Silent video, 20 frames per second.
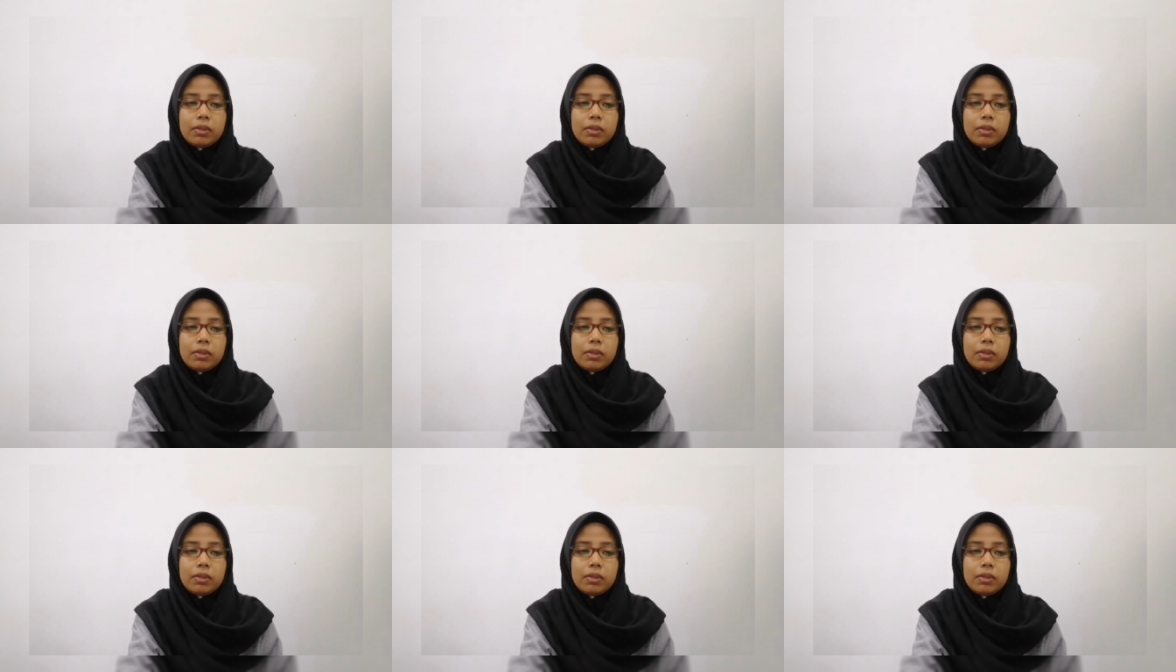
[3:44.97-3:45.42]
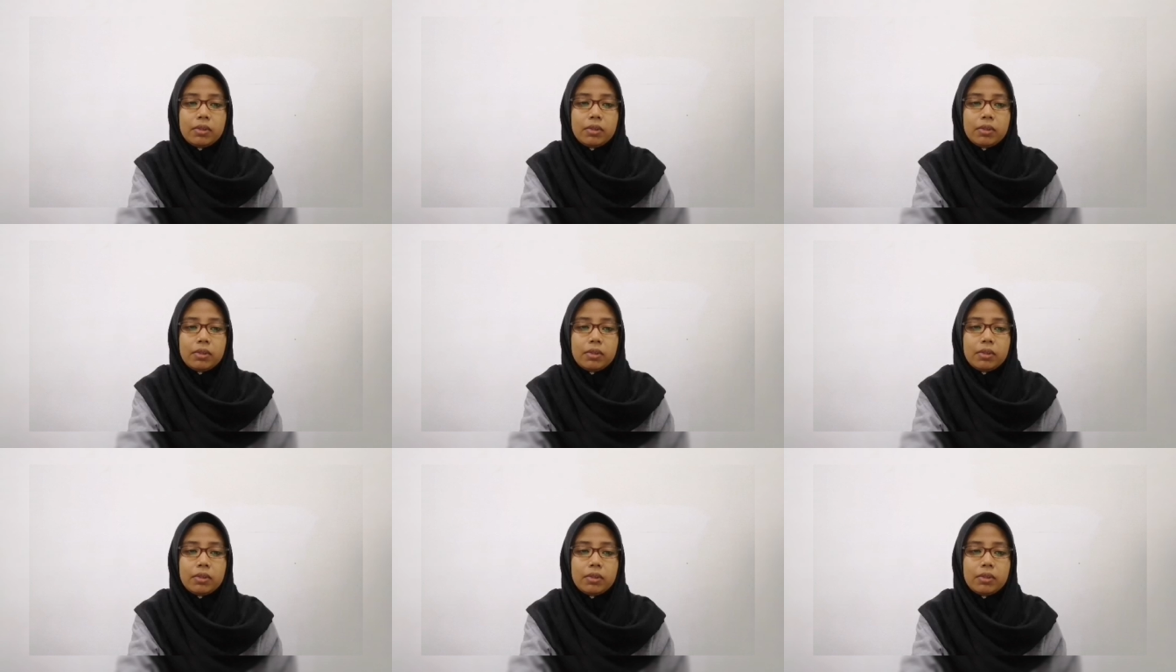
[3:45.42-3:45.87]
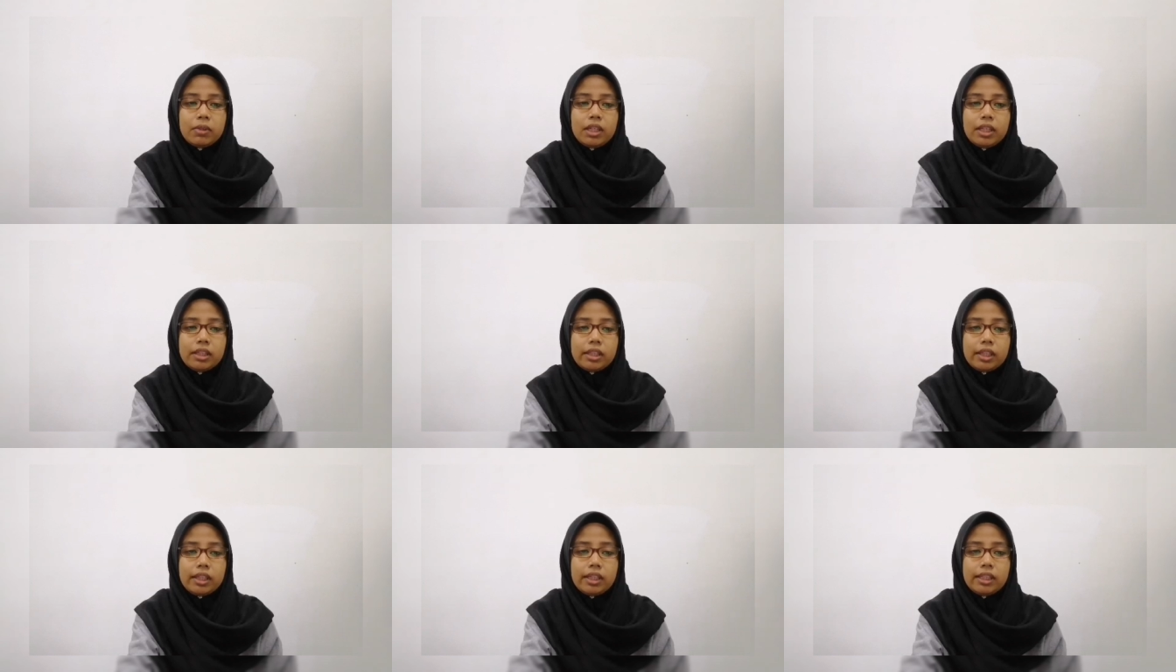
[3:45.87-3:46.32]
its
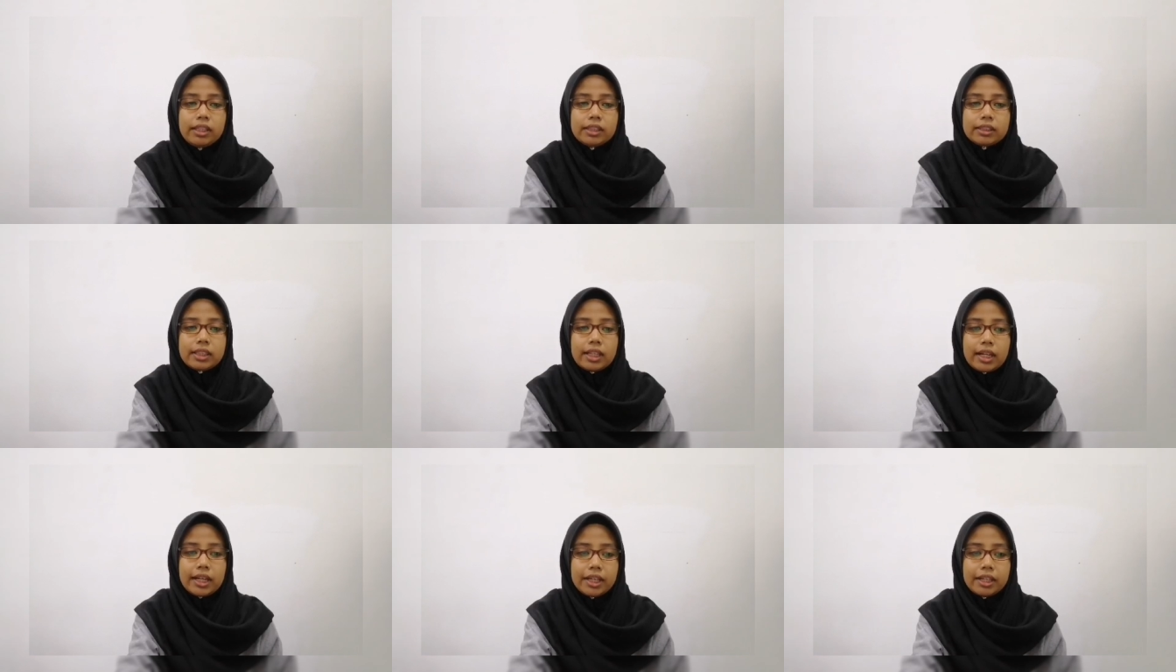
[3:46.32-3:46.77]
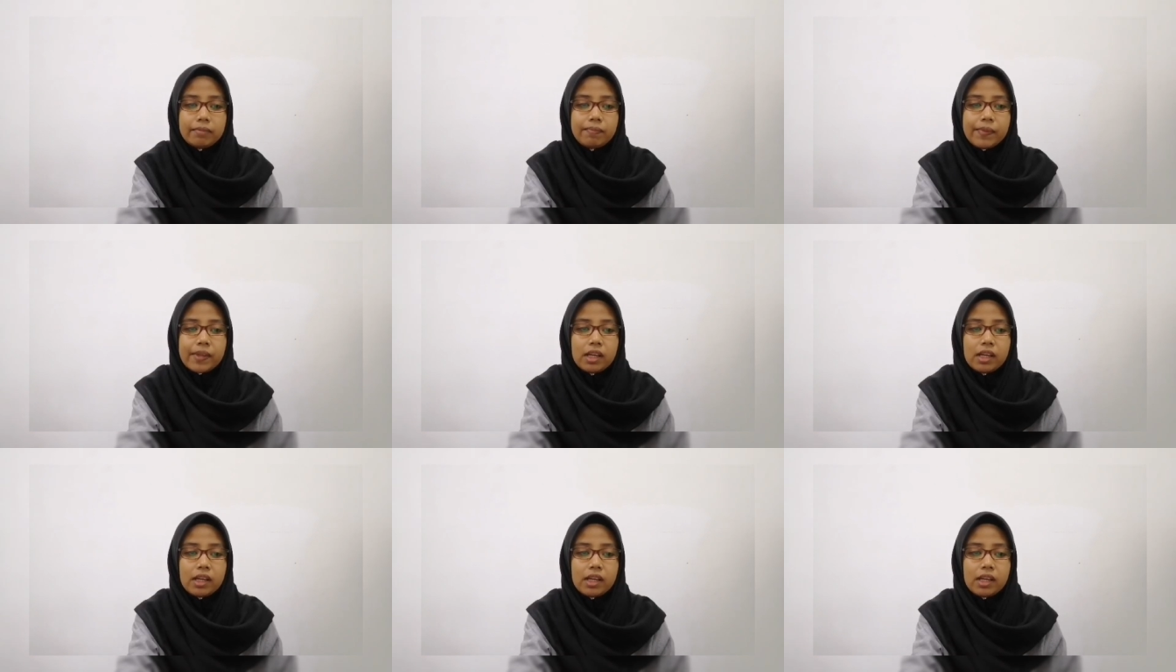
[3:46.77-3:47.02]
reliability is high.